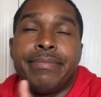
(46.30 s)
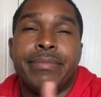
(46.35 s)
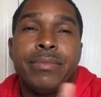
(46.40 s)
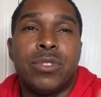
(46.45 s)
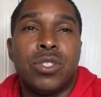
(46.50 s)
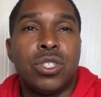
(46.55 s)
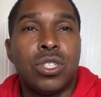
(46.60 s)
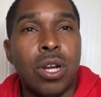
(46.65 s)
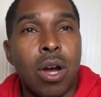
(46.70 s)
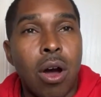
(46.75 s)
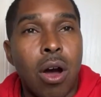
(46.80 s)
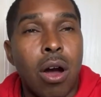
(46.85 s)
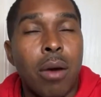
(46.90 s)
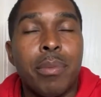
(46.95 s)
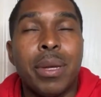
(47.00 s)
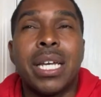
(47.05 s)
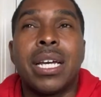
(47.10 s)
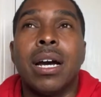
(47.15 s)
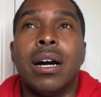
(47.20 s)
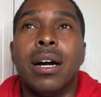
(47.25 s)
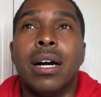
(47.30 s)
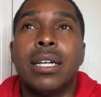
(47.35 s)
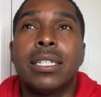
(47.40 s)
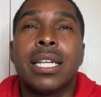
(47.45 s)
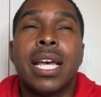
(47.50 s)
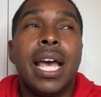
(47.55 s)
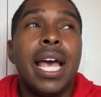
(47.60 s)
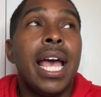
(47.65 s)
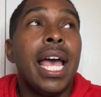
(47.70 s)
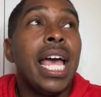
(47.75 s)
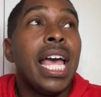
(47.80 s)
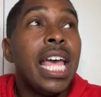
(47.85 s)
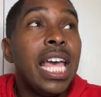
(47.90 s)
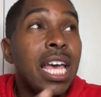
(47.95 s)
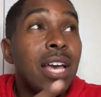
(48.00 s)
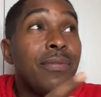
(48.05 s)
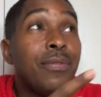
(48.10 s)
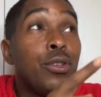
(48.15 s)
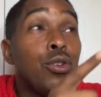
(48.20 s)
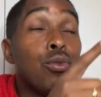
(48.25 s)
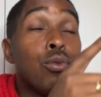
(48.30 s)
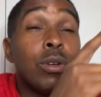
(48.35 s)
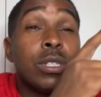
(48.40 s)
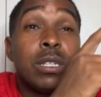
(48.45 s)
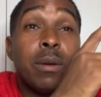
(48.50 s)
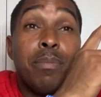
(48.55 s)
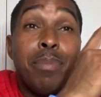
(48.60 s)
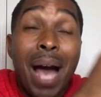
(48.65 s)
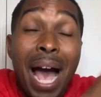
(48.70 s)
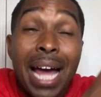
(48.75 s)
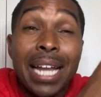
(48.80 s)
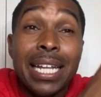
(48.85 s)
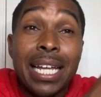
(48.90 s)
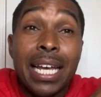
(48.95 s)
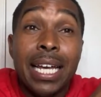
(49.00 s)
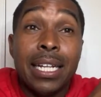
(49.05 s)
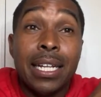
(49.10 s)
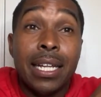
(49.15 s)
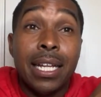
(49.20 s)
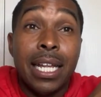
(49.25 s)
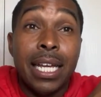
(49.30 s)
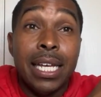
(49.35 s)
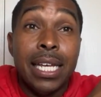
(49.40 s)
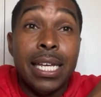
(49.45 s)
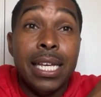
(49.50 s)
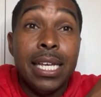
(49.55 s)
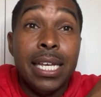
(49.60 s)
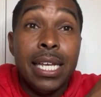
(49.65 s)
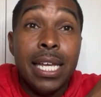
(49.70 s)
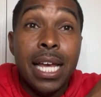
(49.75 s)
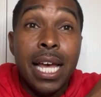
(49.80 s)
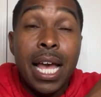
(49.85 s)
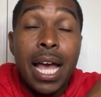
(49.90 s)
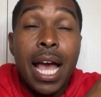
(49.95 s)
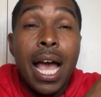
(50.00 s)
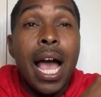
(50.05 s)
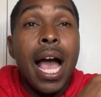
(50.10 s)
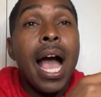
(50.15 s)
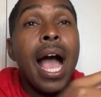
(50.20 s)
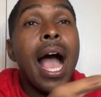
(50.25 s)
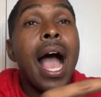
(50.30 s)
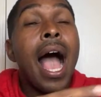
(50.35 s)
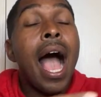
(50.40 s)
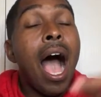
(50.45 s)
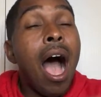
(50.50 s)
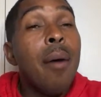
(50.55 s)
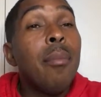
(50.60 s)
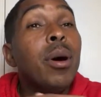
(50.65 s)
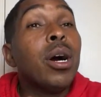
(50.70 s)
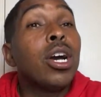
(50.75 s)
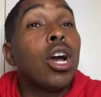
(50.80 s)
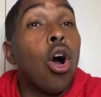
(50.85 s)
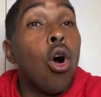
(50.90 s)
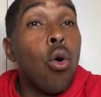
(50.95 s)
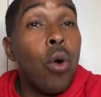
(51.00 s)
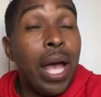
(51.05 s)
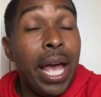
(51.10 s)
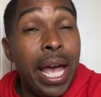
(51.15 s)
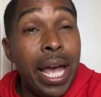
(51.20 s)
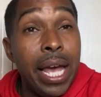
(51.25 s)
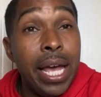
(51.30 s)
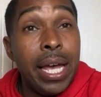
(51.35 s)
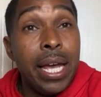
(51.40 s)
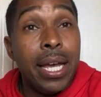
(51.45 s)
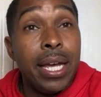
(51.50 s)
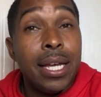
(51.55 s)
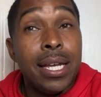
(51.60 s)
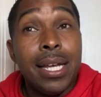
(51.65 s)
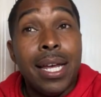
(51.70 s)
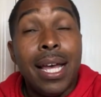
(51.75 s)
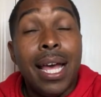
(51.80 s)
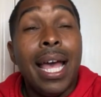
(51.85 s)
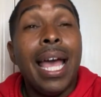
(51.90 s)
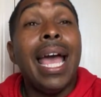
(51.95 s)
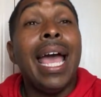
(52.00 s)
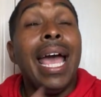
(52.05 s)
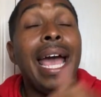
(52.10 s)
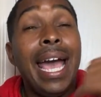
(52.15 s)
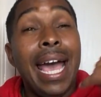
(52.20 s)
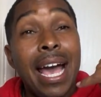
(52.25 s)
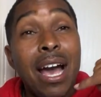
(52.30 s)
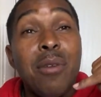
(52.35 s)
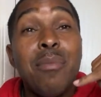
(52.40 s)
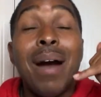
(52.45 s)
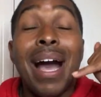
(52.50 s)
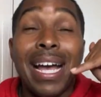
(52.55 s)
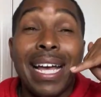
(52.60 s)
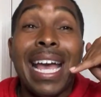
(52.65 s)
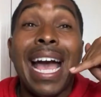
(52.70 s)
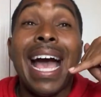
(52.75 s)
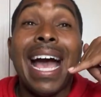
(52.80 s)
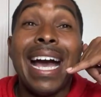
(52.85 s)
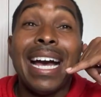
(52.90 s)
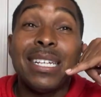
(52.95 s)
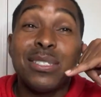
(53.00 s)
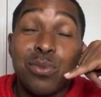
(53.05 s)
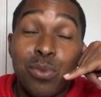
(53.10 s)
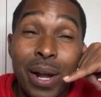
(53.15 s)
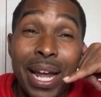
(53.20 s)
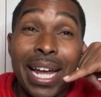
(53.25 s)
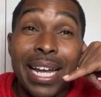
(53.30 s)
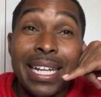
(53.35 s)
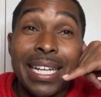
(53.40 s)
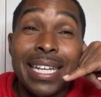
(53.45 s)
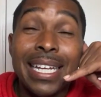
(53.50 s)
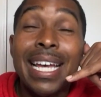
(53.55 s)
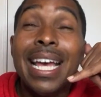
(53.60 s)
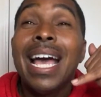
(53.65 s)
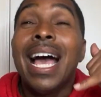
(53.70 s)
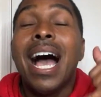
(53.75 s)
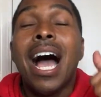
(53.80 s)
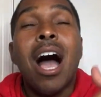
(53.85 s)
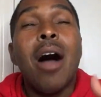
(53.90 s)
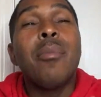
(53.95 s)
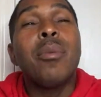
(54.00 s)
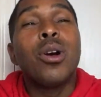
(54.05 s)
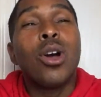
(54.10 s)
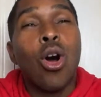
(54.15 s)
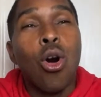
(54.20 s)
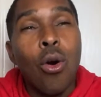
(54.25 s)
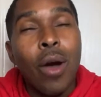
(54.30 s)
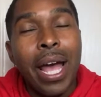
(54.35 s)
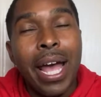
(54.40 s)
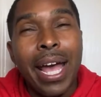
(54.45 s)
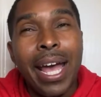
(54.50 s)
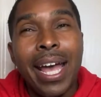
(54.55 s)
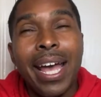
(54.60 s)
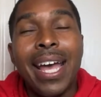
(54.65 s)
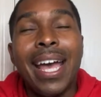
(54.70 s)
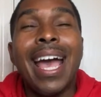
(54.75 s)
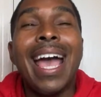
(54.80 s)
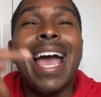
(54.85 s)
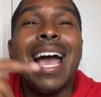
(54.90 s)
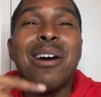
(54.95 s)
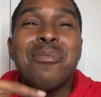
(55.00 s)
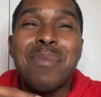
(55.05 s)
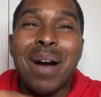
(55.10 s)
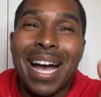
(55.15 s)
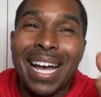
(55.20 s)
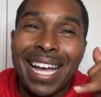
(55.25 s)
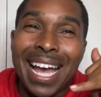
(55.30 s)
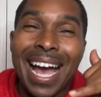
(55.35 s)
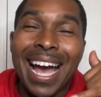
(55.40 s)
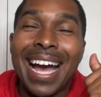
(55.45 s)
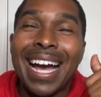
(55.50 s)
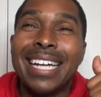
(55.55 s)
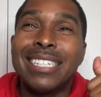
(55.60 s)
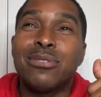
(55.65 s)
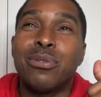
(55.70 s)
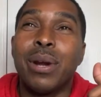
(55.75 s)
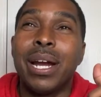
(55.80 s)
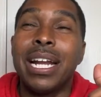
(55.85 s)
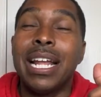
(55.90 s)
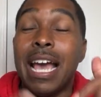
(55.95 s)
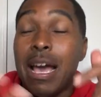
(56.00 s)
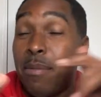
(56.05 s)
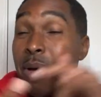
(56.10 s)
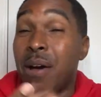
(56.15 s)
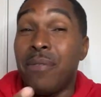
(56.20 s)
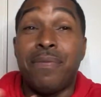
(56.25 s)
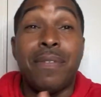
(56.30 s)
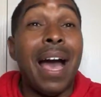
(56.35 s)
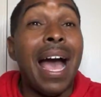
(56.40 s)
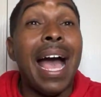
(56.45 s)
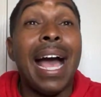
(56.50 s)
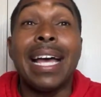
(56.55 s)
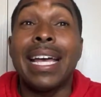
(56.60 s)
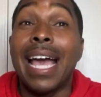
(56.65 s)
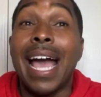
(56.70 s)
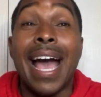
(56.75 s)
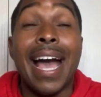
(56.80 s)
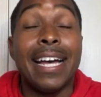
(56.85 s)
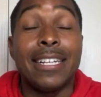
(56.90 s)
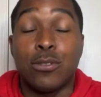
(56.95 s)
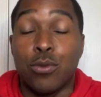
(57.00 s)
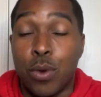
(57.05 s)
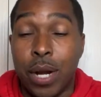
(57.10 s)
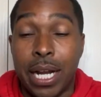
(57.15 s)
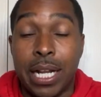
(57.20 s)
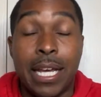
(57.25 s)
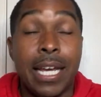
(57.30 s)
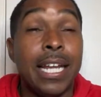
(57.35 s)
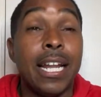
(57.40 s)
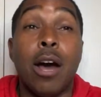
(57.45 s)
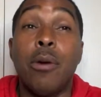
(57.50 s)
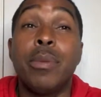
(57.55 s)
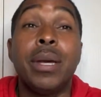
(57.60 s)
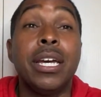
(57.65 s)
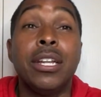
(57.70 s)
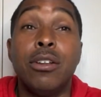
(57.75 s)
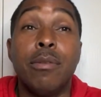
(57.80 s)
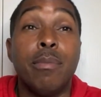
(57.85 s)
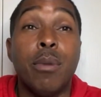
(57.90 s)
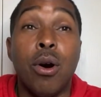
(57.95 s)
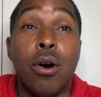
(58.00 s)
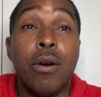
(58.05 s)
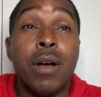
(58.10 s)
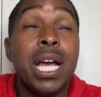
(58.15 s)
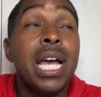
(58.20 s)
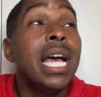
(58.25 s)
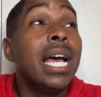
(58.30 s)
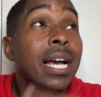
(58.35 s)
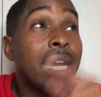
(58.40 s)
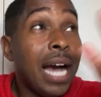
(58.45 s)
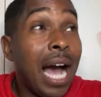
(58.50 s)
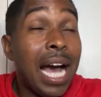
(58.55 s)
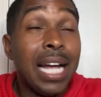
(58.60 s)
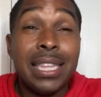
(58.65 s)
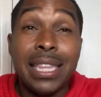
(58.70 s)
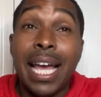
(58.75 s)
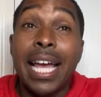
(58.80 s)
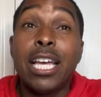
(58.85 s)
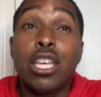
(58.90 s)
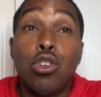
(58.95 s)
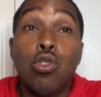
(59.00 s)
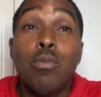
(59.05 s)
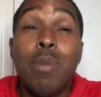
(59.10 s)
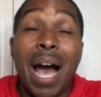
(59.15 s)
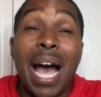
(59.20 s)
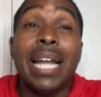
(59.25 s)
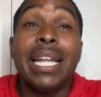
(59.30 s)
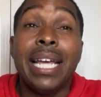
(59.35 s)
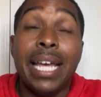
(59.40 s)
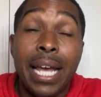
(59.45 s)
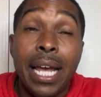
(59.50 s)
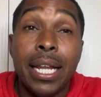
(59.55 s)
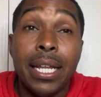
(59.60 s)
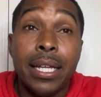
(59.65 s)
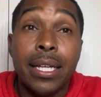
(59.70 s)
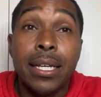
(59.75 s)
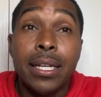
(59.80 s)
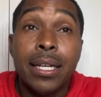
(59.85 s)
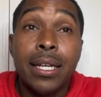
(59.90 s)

Shark. Because if you was about to hit the league, I'm going to go ahead and have my guys ready. I'm going to go ahead and have my guys ready, have my 5 guys ready, and I'm hitting them up. Because I think you about to hit it.